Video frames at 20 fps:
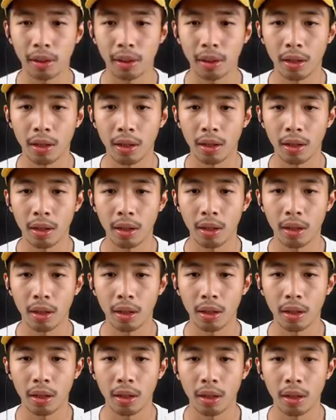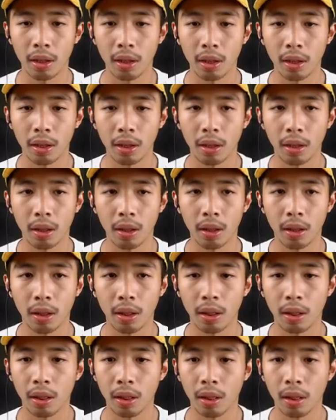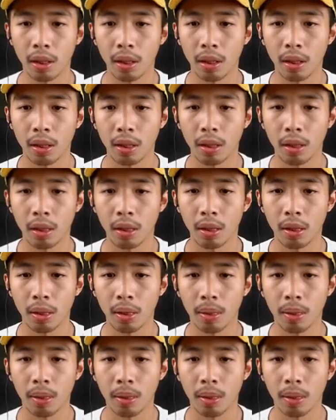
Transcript: Nothing is said.